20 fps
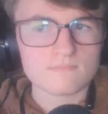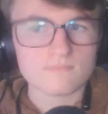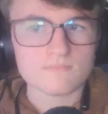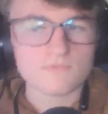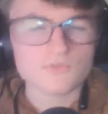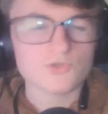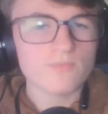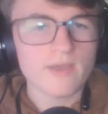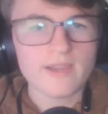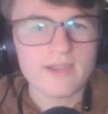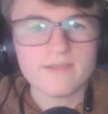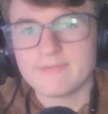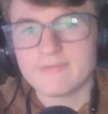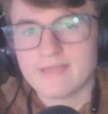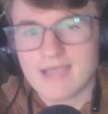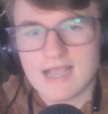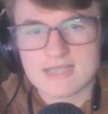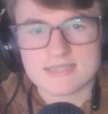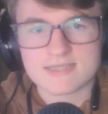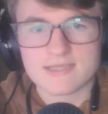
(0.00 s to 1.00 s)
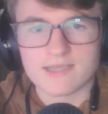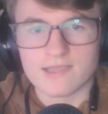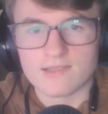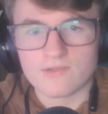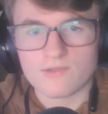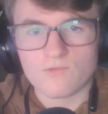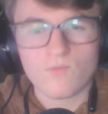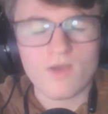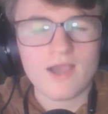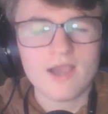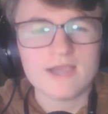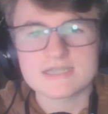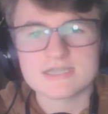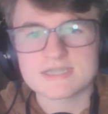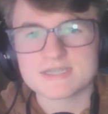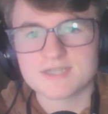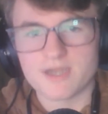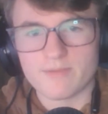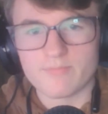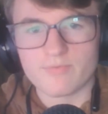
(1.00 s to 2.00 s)
You might be asking, why does
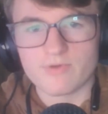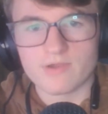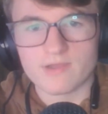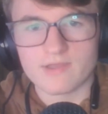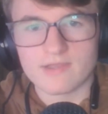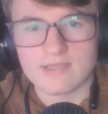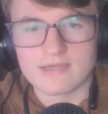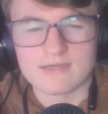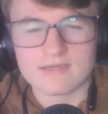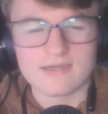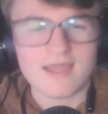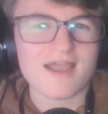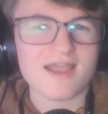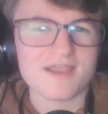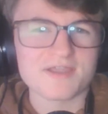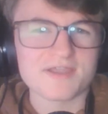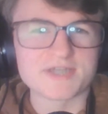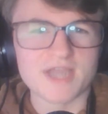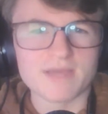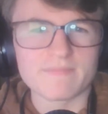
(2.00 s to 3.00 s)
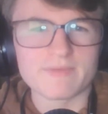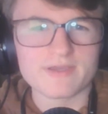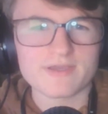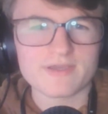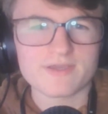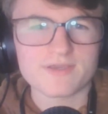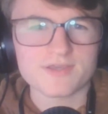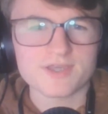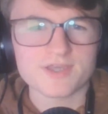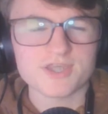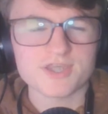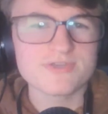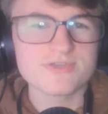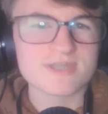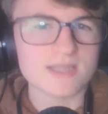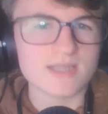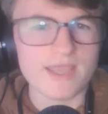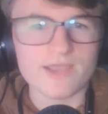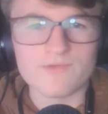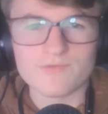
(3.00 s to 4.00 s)
Deborah, an academic, use
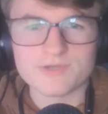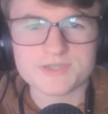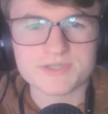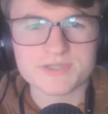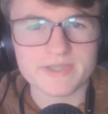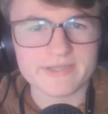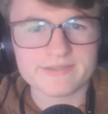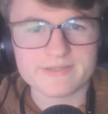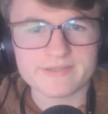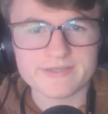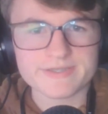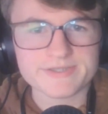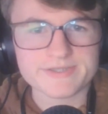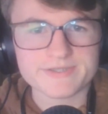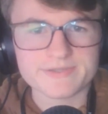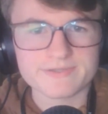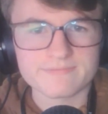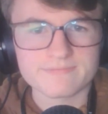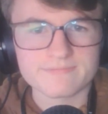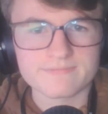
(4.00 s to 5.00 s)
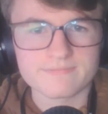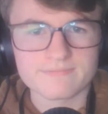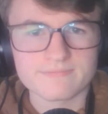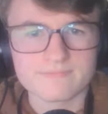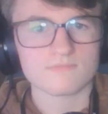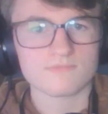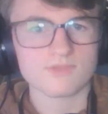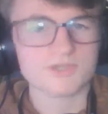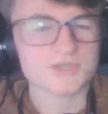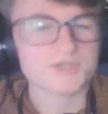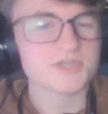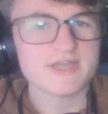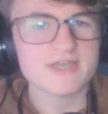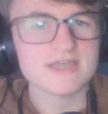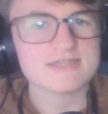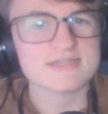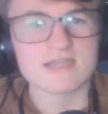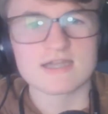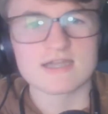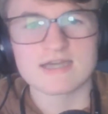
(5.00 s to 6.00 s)
language like this? She
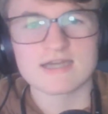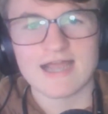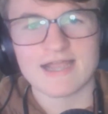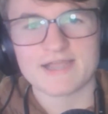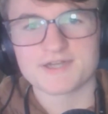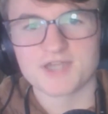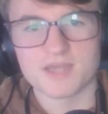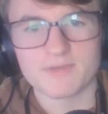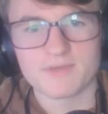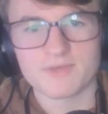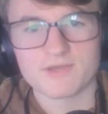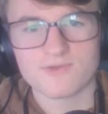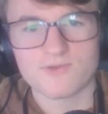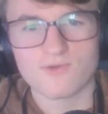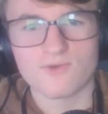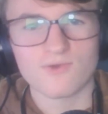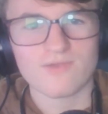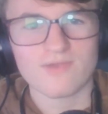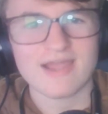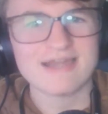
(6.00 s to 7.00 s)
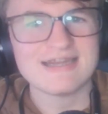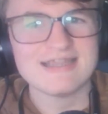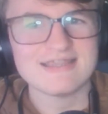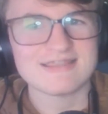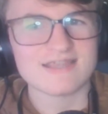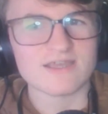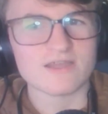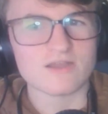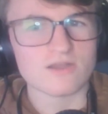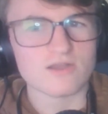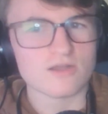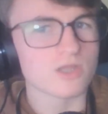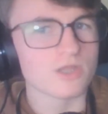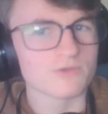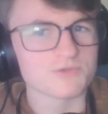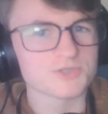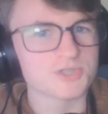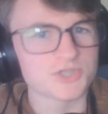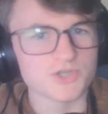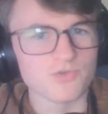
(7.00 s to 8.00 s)
isn't an academic, or anything
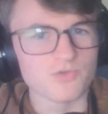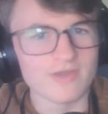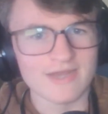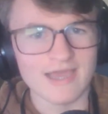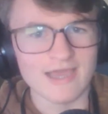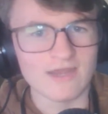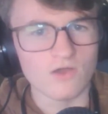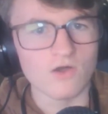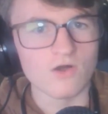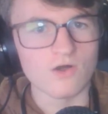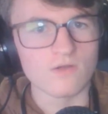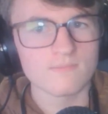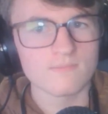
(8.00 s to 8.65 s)
close to it at all.